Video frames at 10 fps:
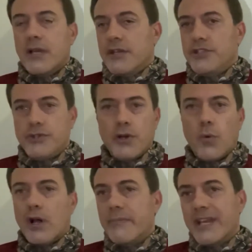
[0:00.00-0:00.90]
because you don't
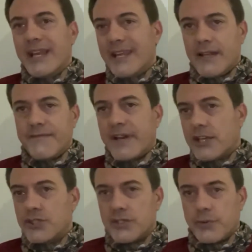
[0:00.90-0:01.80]
want to be getting
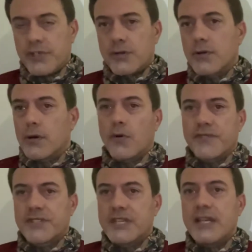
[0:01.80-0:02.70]
infections when you're
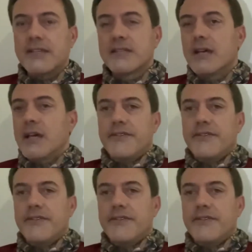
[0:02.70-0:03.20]
overseas.